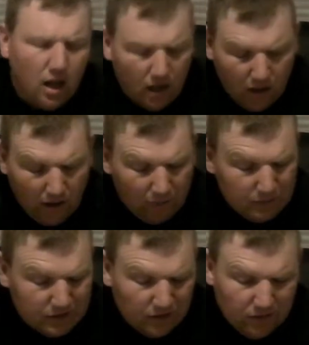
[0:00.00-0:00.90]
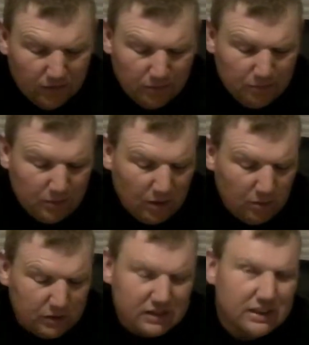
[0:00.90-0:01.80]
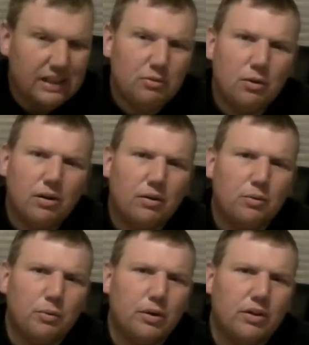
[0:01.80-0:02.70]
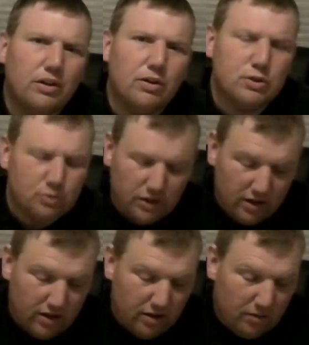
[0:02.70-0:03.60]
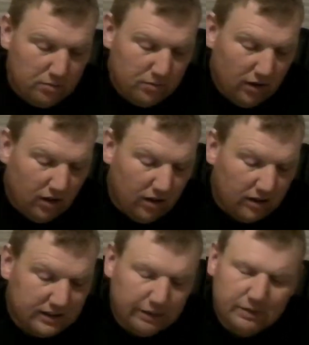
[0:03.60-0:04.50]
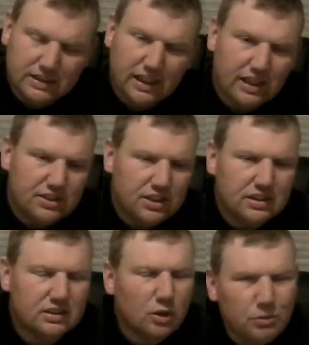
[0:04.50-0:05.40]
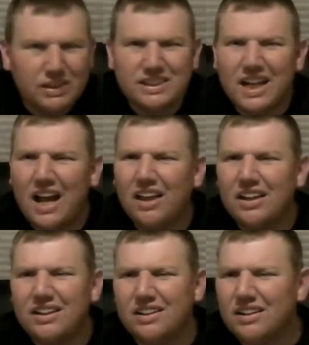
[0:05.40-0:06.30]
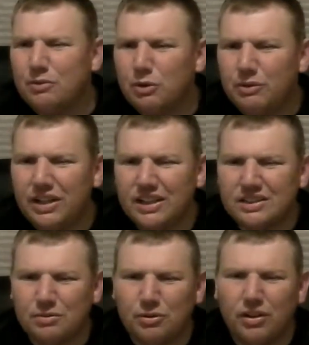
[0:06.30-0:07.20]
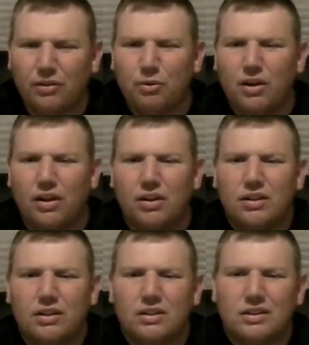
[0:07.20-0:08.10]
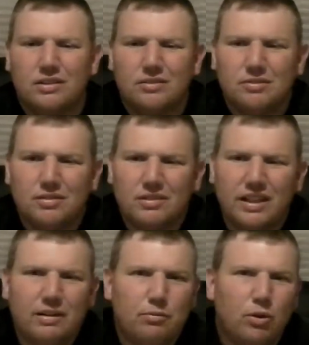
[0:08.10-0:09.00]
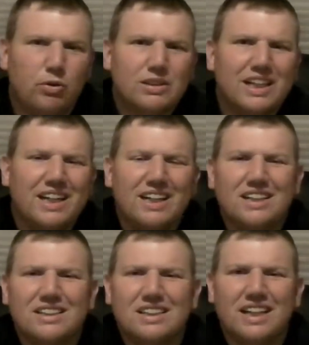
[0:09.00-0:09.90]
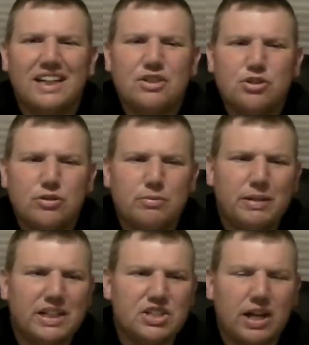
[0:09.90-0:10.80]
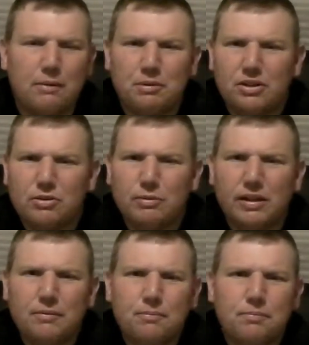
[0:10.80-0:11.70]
So we'll see where it goes with him. Sami Zayn, just so much talent, and WWE doesn't really want to let him loose, I guess. He should be a champion to me.